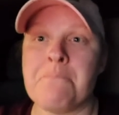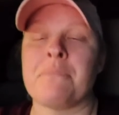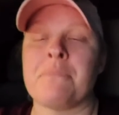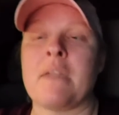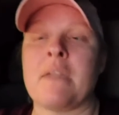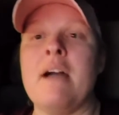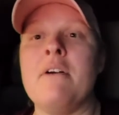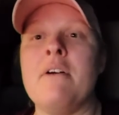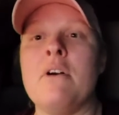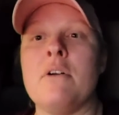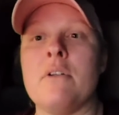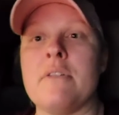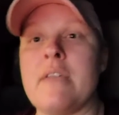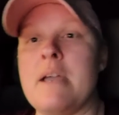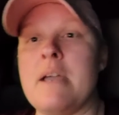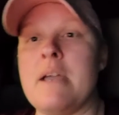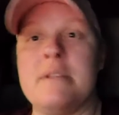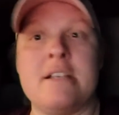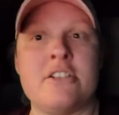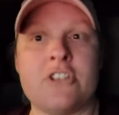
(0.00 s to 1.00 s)
they
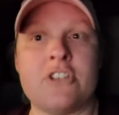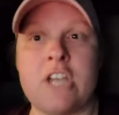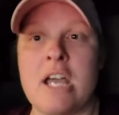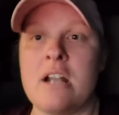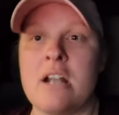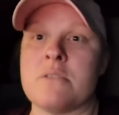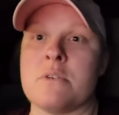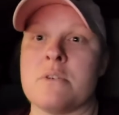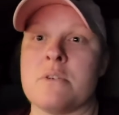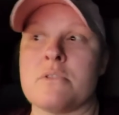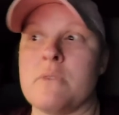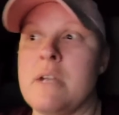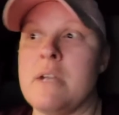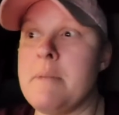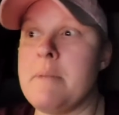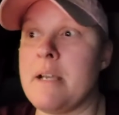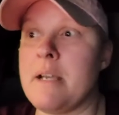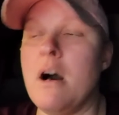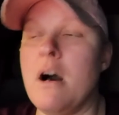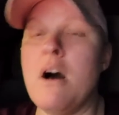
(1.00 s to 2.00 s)
they, these channels were
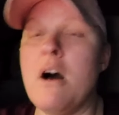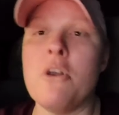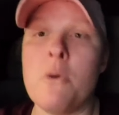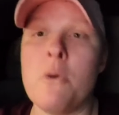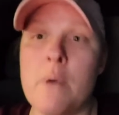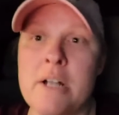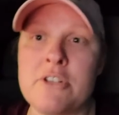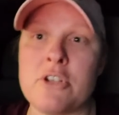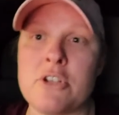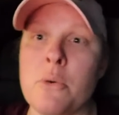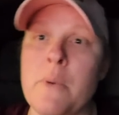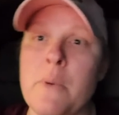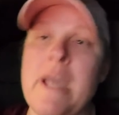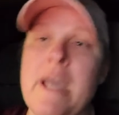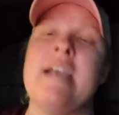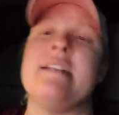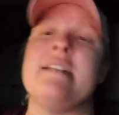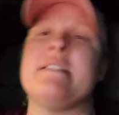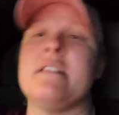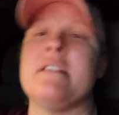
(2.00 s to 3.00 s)
screaming all oh, the winter
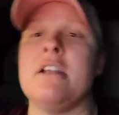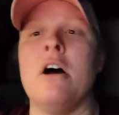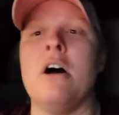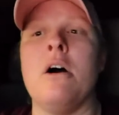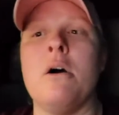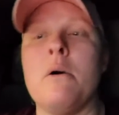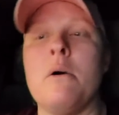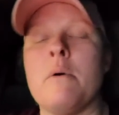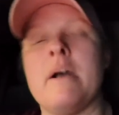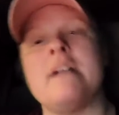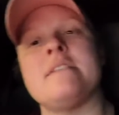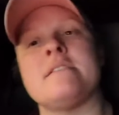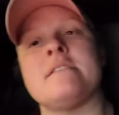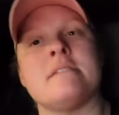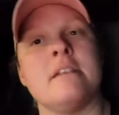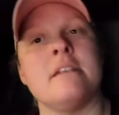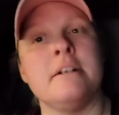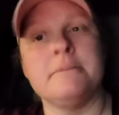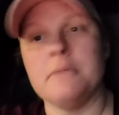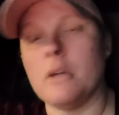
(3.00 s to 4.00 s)
wheat you know
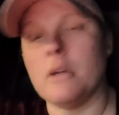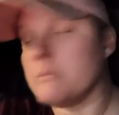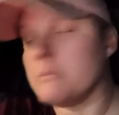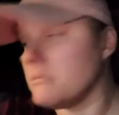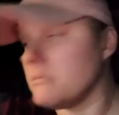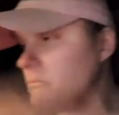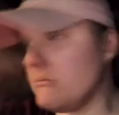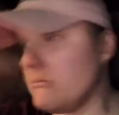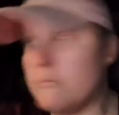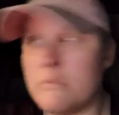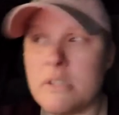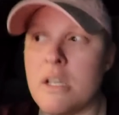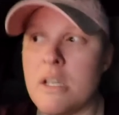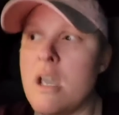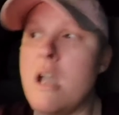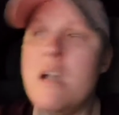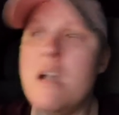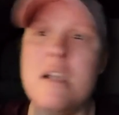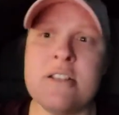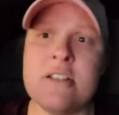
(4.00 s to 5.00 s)
it's
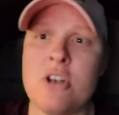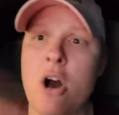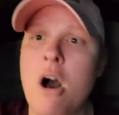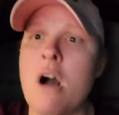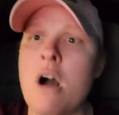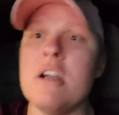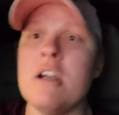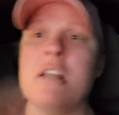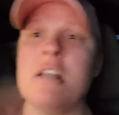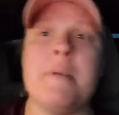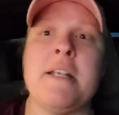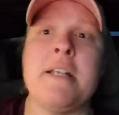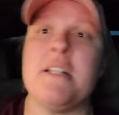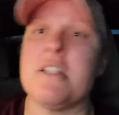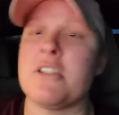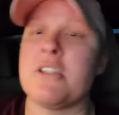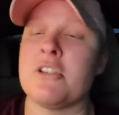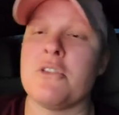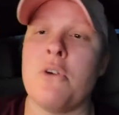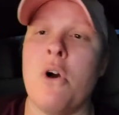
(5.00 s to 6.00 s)
eh, it's all going to be
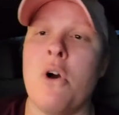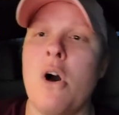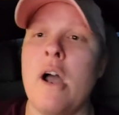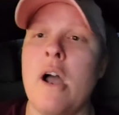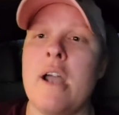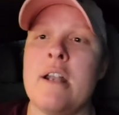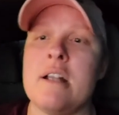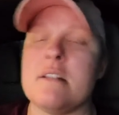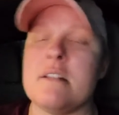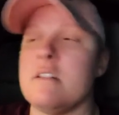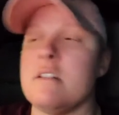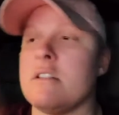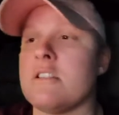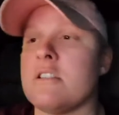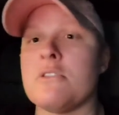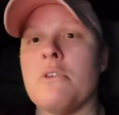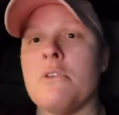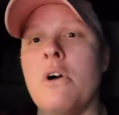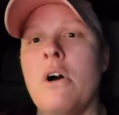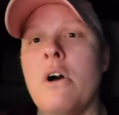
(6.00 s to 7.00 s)
destroyed it's
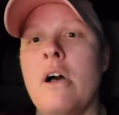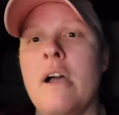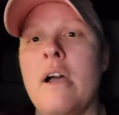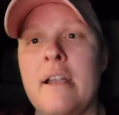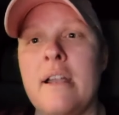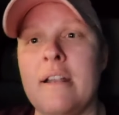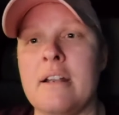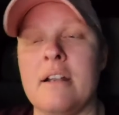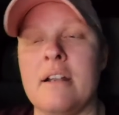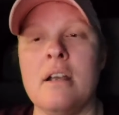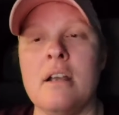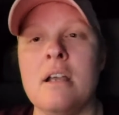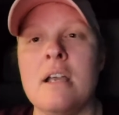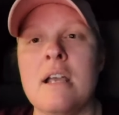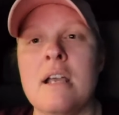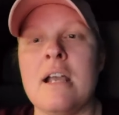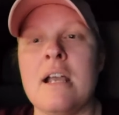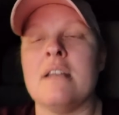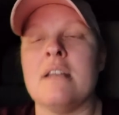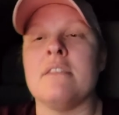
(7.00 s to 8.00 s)
destroyed and
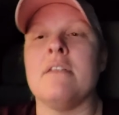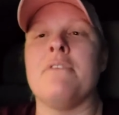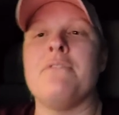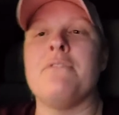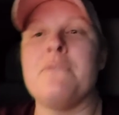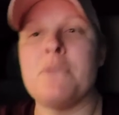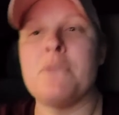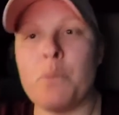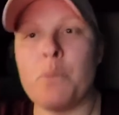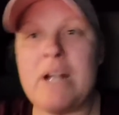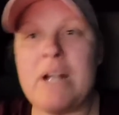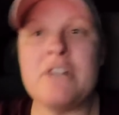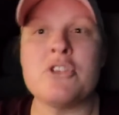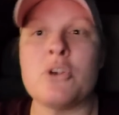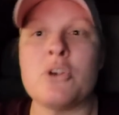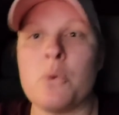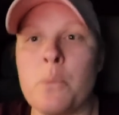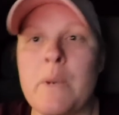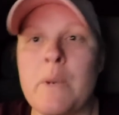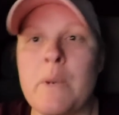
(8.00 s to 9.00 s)
the
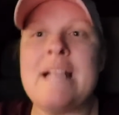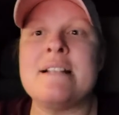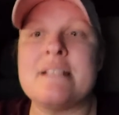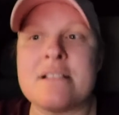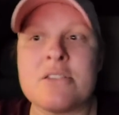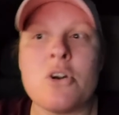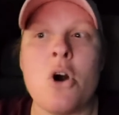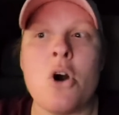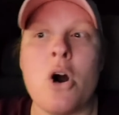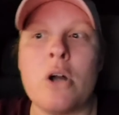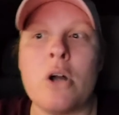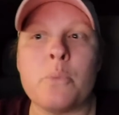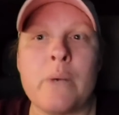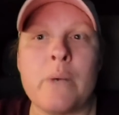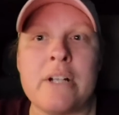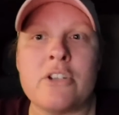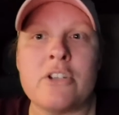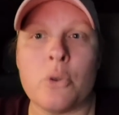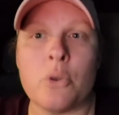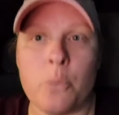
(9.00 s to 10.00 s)
winter wheat is called
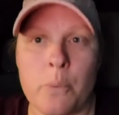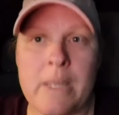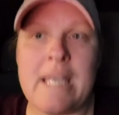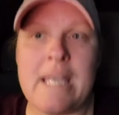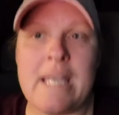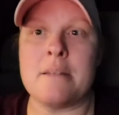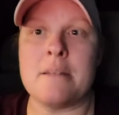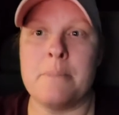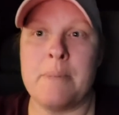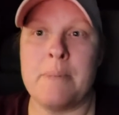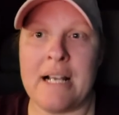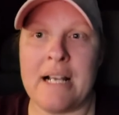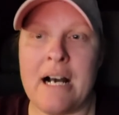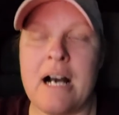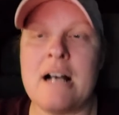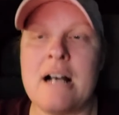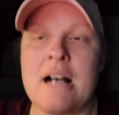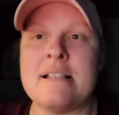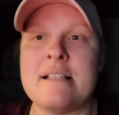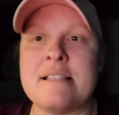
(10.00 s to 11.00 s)
winter wheat
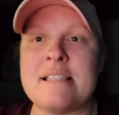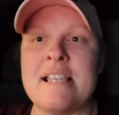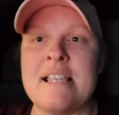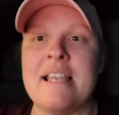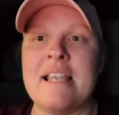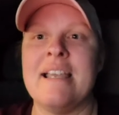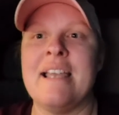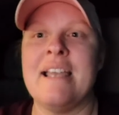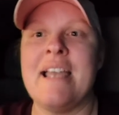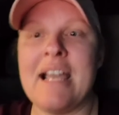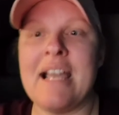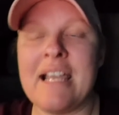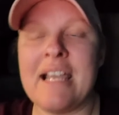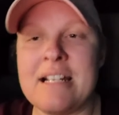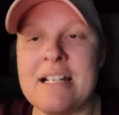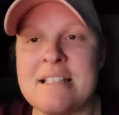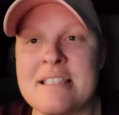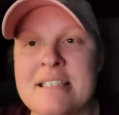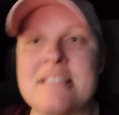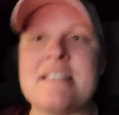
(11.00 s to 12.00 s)
because it
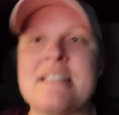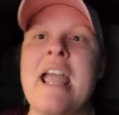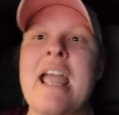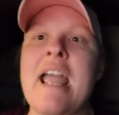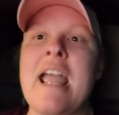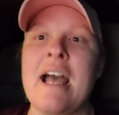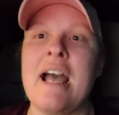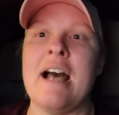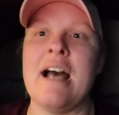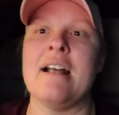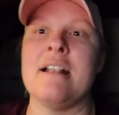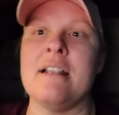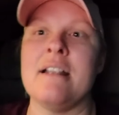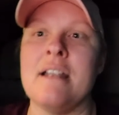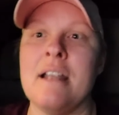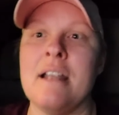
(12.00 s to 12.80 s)
can stand